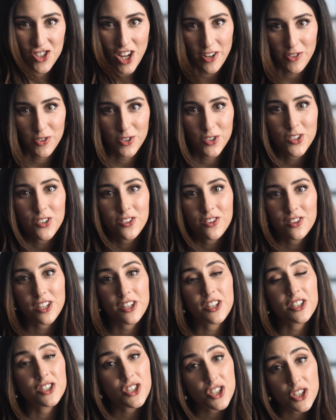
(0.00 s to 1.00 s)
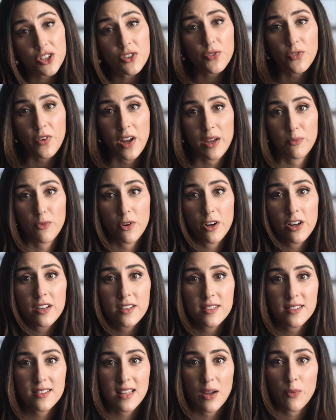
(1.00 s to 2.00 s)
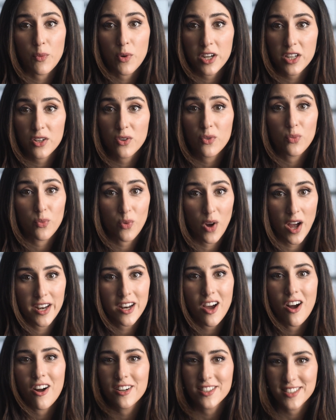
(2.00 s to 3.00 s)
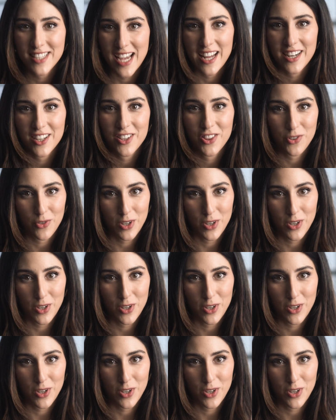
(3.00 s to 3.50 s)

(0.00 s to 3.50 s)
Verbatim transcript: general, there are two frameworks that we're gonna run our data